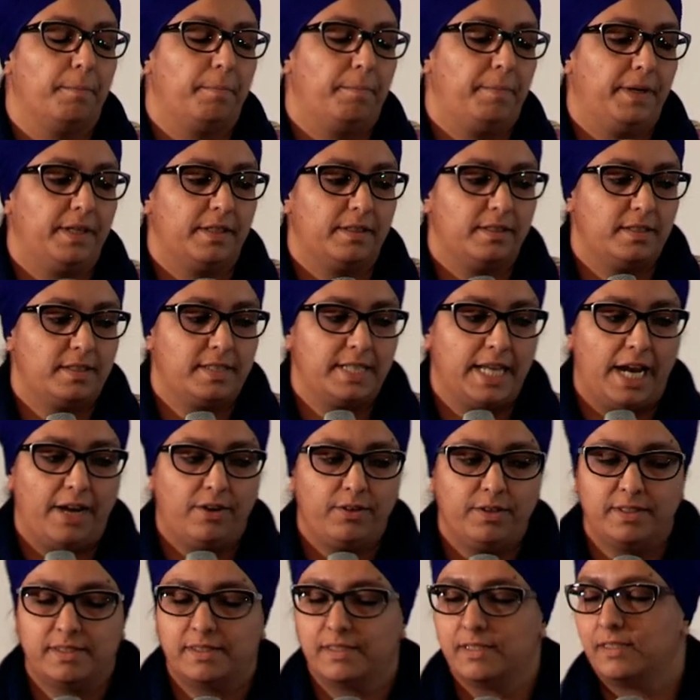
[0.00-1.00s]
but the
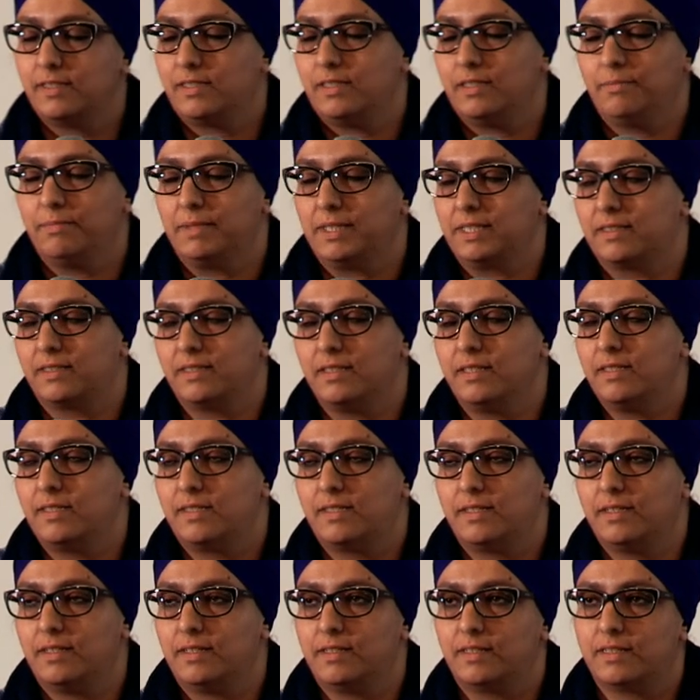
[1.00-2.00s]
dowry system
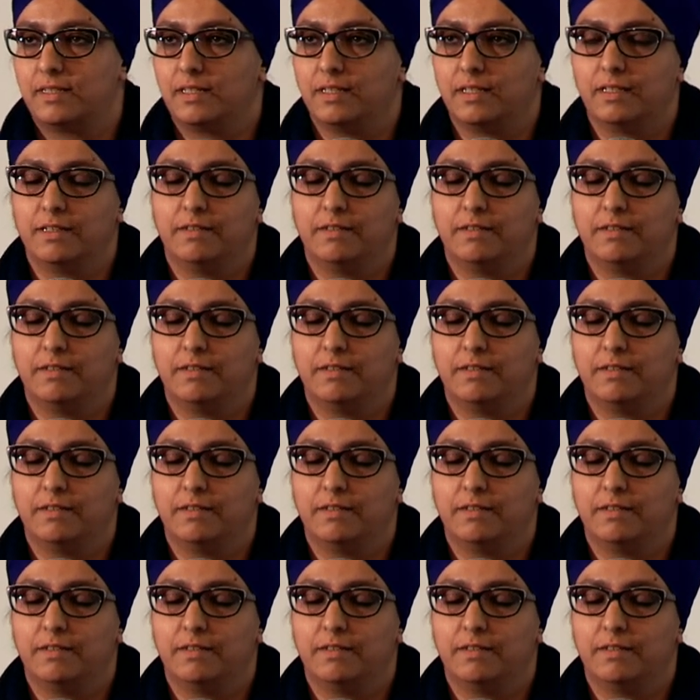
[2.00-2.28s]
existed